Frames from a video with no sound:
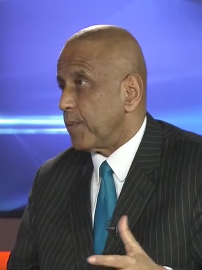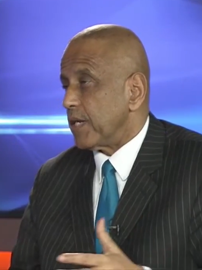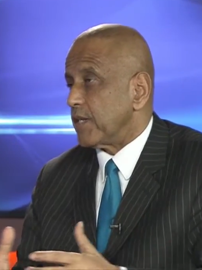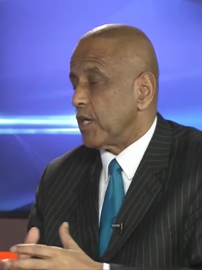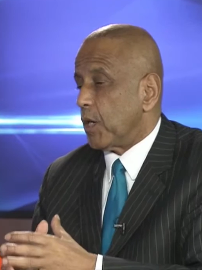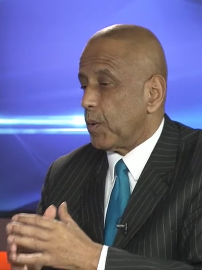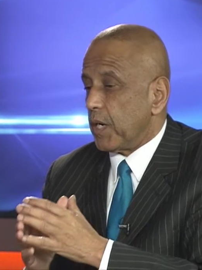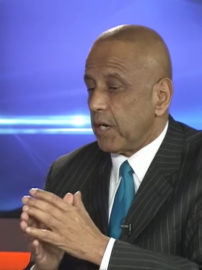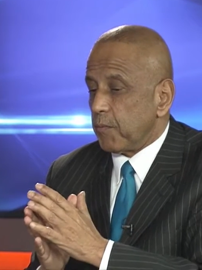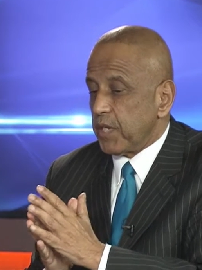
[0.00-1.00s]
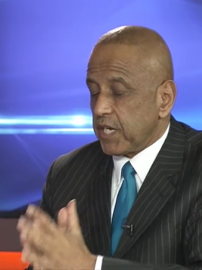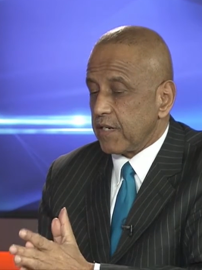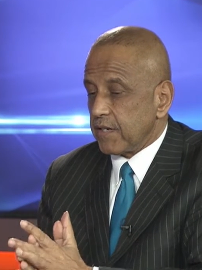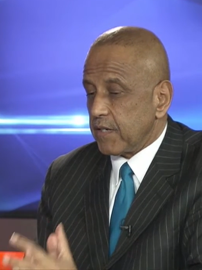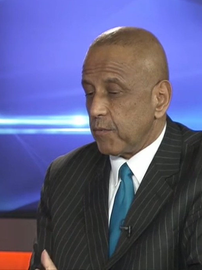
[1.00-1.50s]
I mean, you know, uh, we
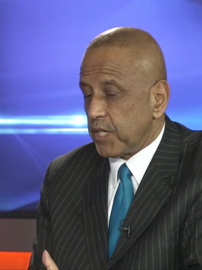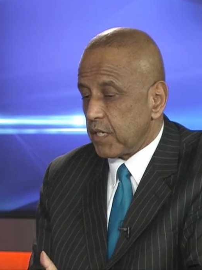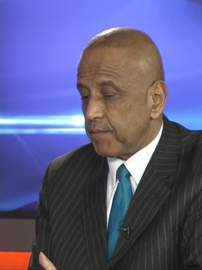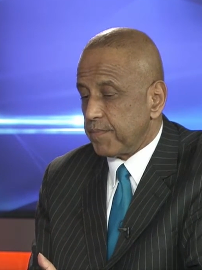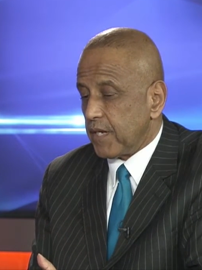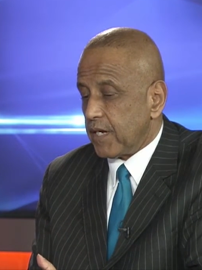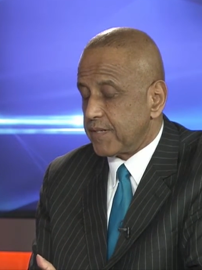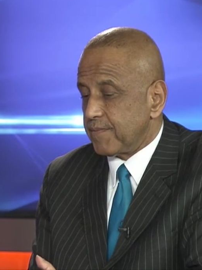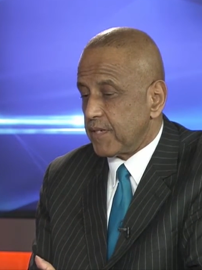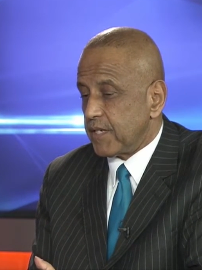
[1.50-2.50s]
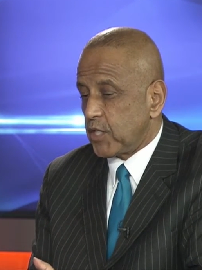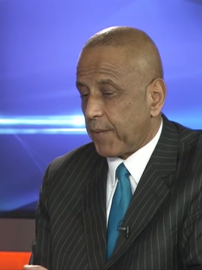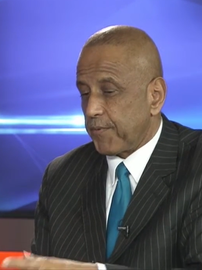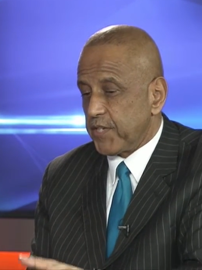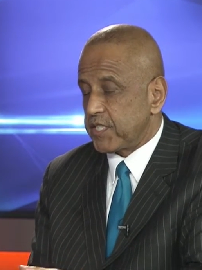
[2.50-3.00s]
can we can uh,
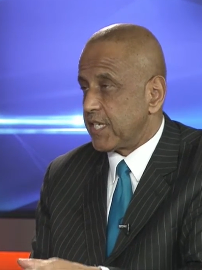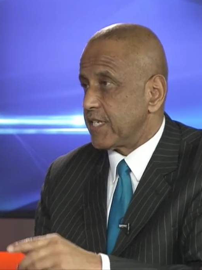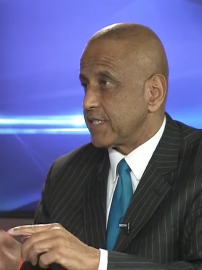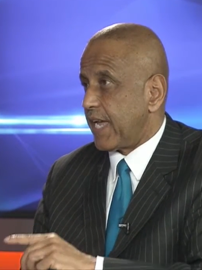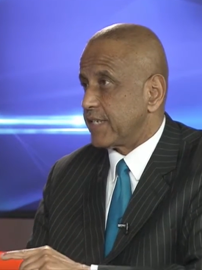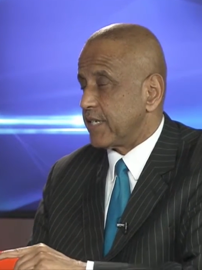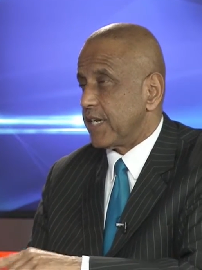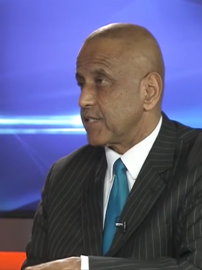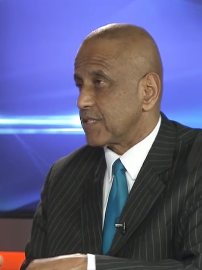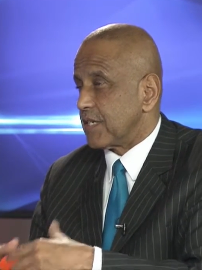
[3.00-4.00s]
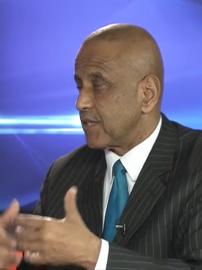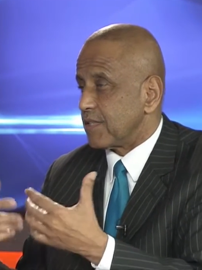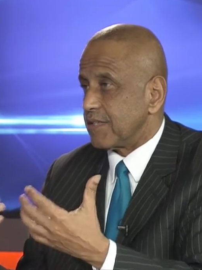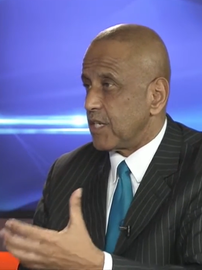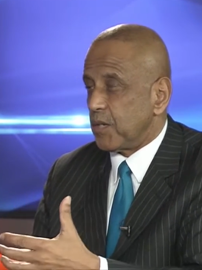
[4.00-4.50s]
talk about this test, that test,
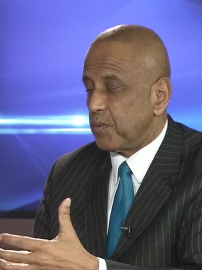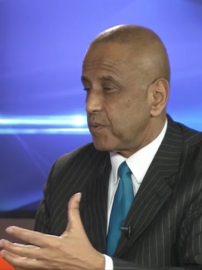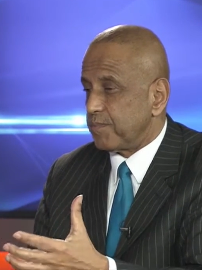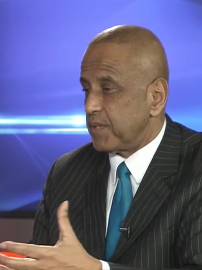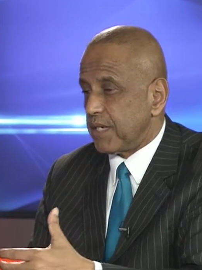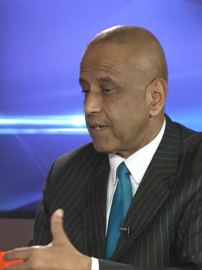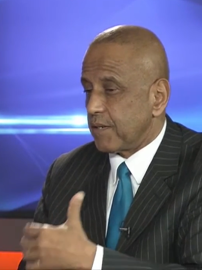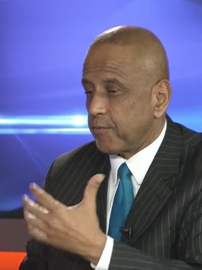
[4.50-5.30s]
uh, you know, being